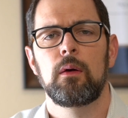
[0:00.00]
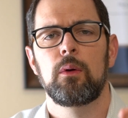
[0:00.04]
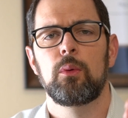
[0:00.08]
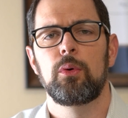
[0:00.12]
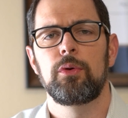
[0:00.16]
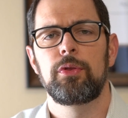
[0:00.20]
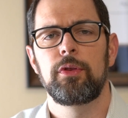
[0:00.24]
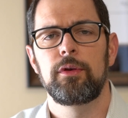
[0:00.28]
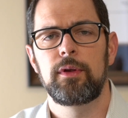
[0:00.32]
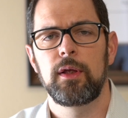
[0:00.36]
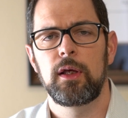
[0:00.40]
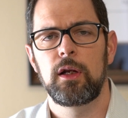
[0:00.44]

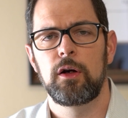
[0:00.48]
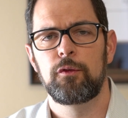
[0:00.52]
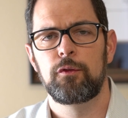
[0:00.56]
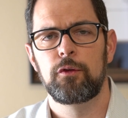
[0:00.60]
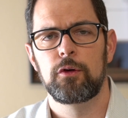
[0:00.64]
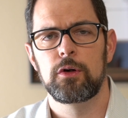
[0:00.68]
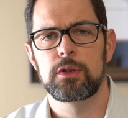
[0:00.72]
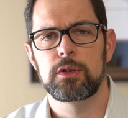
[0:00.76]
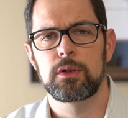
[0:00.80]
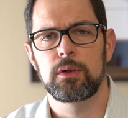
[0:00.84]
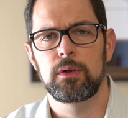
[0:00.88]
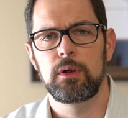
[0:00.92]
with the date of
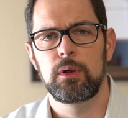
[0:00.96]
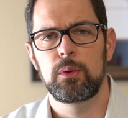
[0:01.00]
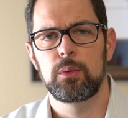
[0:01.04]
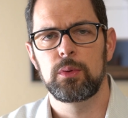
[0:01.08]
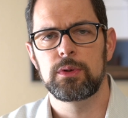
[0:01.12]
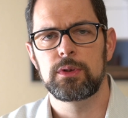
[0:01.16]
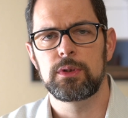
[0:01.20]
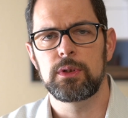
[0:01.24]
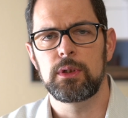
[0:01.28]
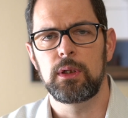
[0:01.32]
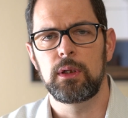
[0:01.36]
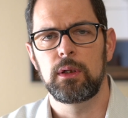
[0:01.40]
first
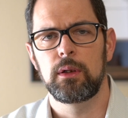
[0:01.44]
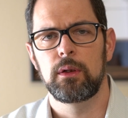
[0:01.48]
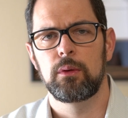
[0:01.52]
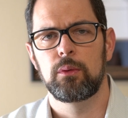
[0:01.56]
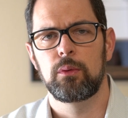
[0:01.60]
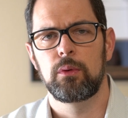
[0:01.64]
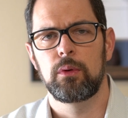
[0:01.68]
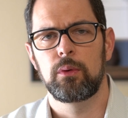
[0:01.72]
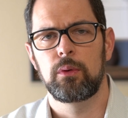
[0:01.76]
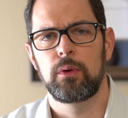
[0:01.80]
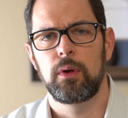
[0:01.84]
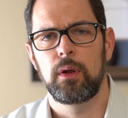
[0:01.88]
delinquency,
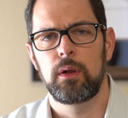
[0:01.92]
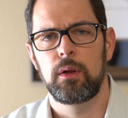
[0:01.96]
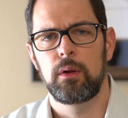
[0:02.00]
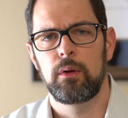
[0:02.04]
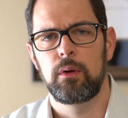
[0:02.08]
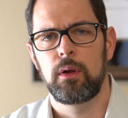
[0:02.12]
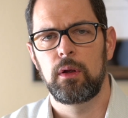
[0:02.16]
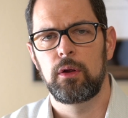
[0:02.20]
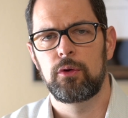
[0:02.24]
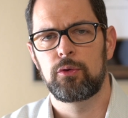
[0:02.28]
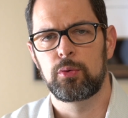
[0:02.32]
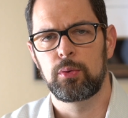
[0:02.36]

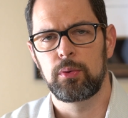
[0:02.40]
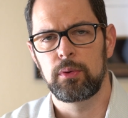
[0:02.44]
it's